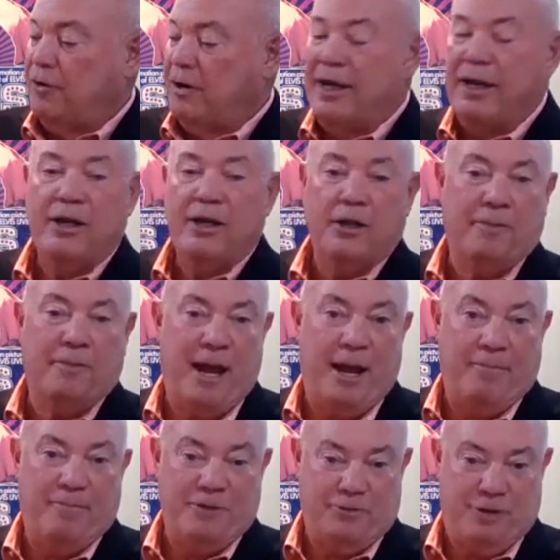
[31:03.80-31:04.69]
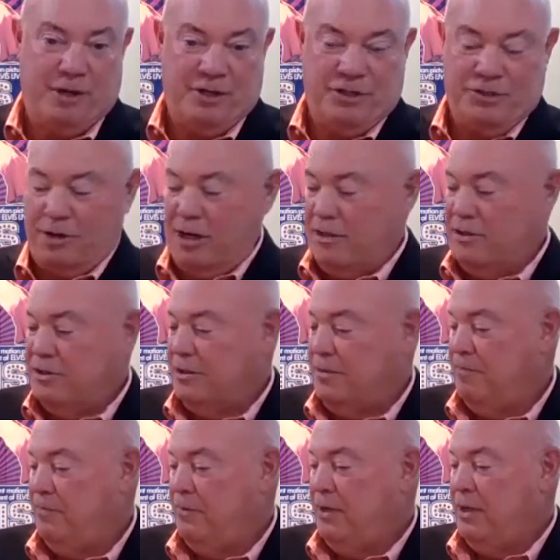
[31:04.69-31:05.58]
any of the Pappas restaurants.
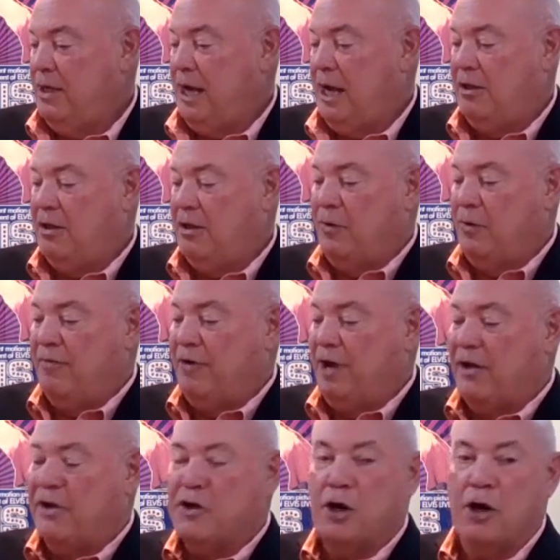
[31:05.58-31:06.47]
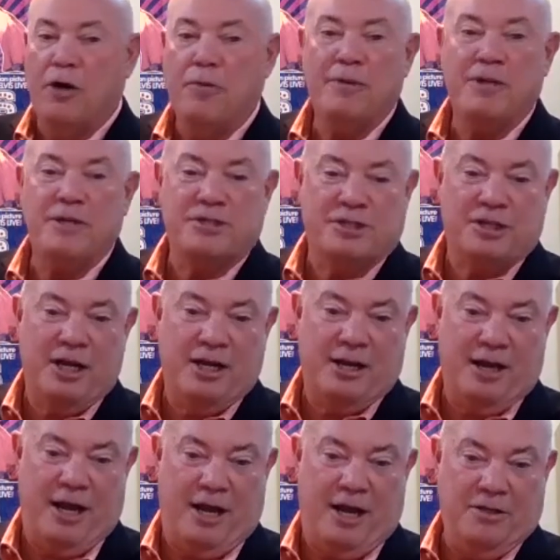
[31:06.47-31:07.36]
And then we've got a Kirby
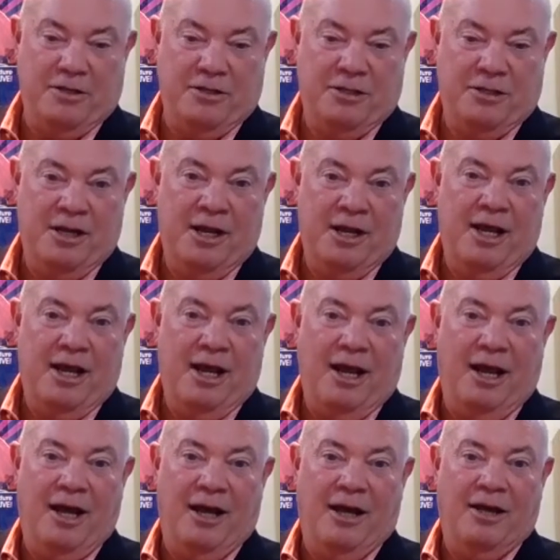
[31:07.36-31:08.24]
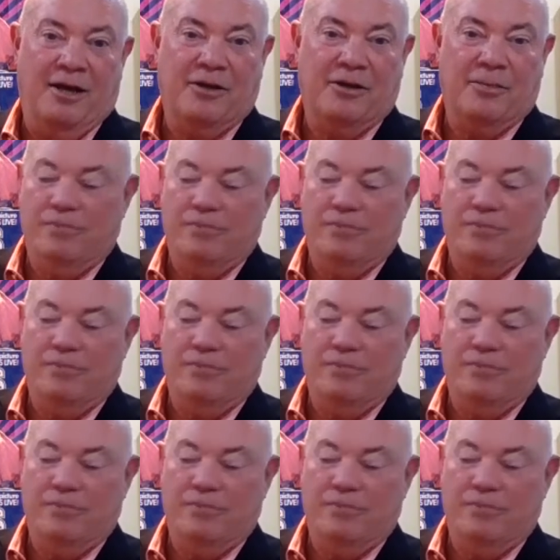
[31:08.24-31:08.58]
Steakhouse uh,